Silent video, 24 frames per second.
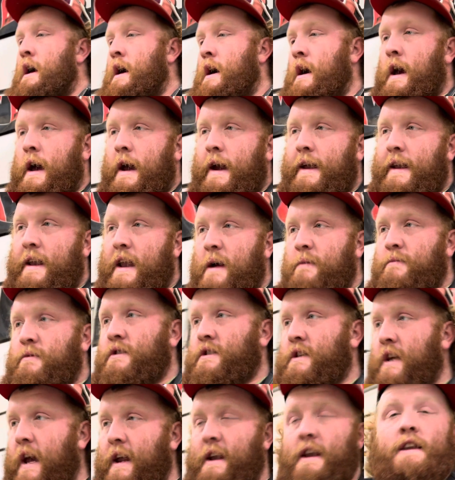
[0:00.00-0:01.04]
I ended up just
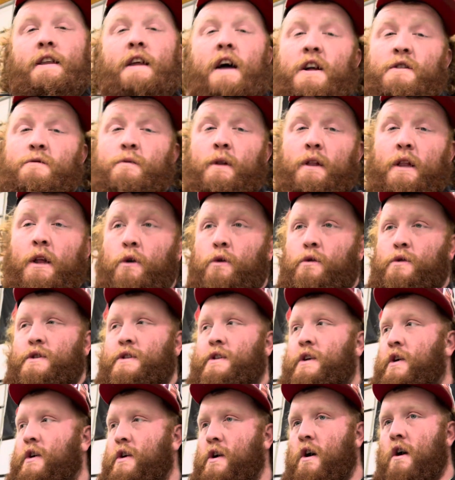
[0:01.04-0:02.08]
getting in touch with a local
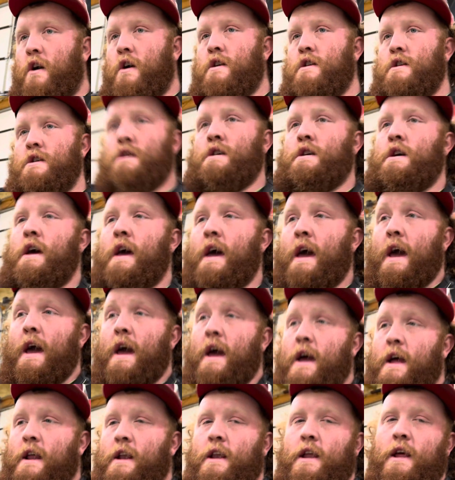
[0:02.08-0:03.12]
steel yard,
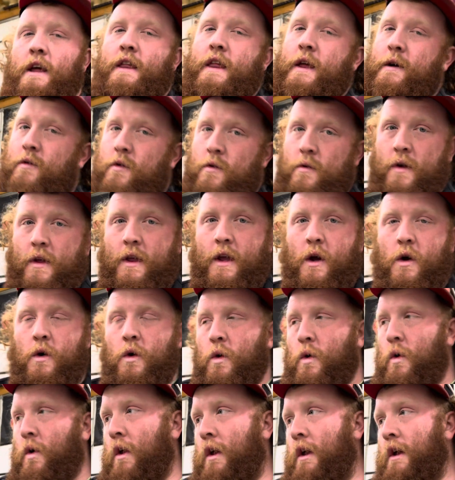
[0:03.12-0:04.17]
and they were really
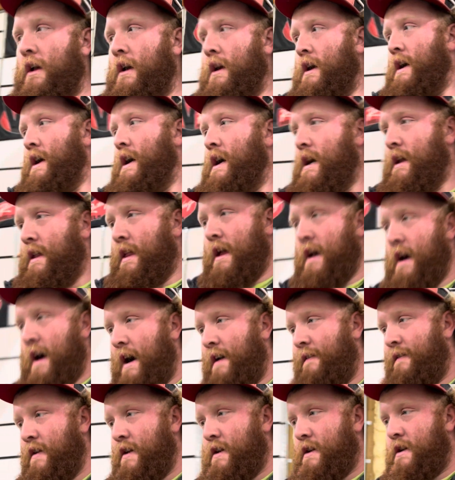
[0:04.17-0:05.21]
cool. They
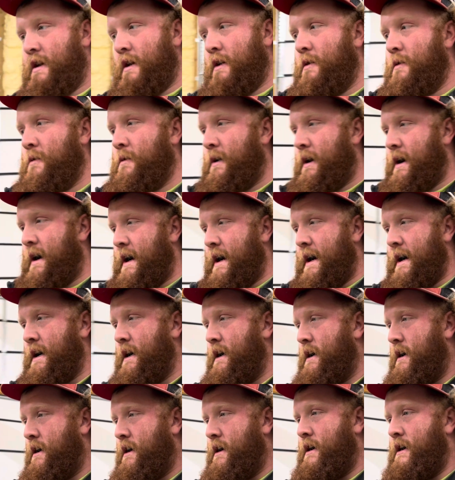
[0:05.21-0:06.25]
offered to
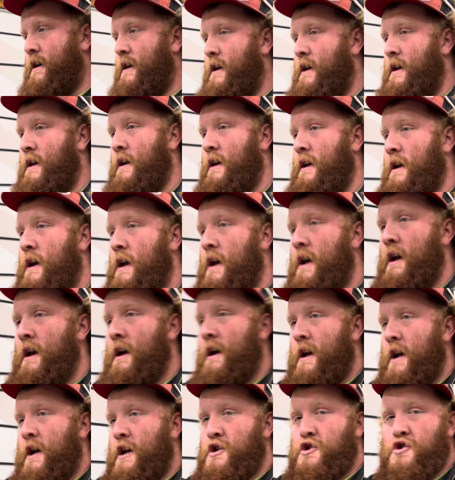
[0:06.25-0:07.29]

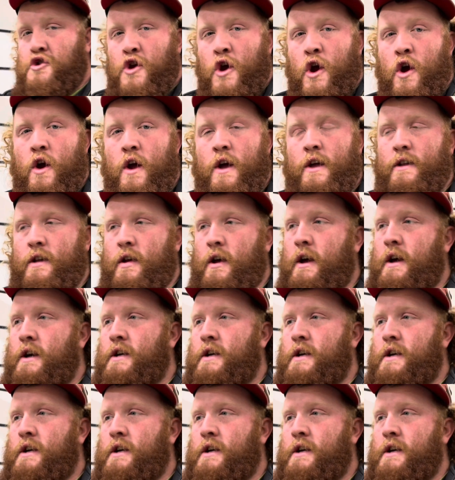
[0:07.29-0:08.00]
shear it.